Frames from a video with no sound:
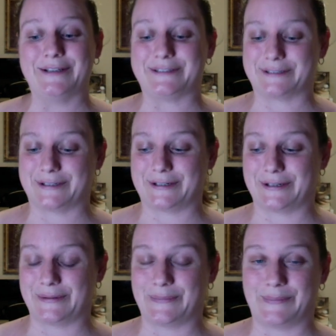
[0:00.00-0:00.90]

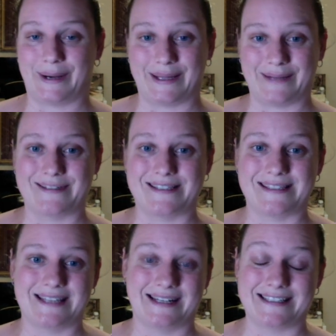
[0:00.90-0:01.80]
So while I was
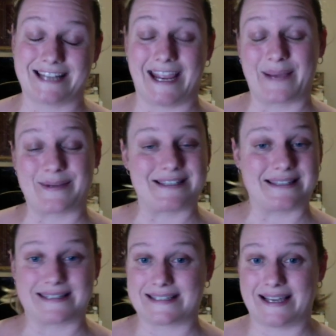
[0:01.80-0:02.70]
staying at my
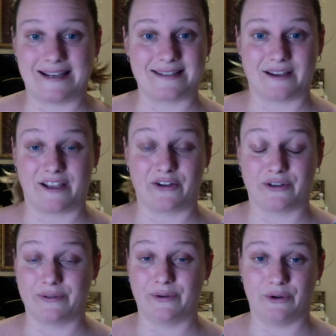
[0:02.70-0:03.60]
sister's house, I
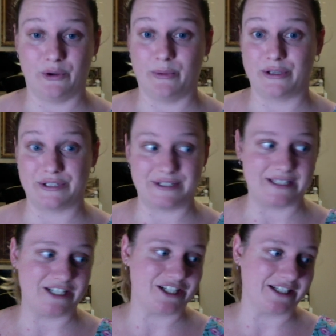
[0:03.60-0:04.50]
got almost no
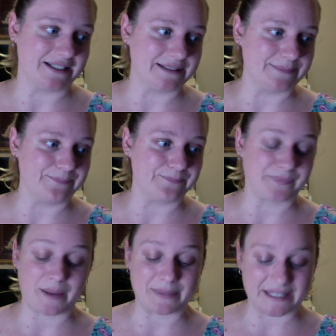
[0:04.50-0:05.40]
stitching done.
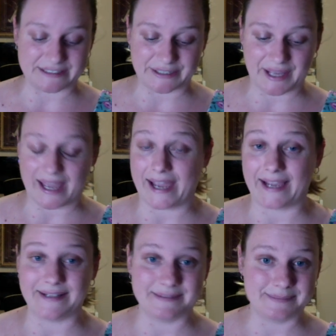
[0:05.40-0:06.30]
But that's
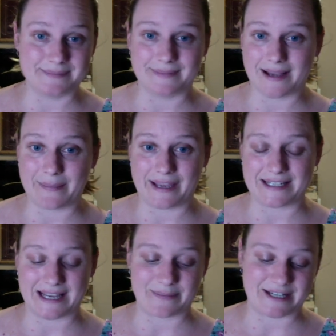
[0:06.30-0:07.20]
okay. I
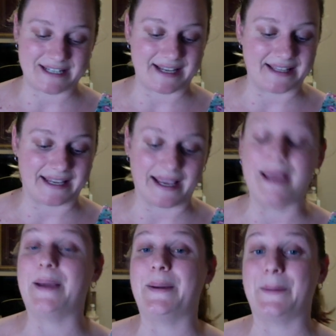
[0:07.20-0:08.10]
maintain my daily.
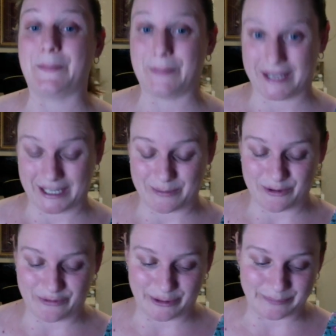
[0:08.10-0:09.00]
We're going to
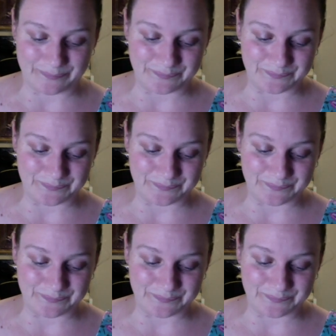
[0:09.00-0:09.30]
move on.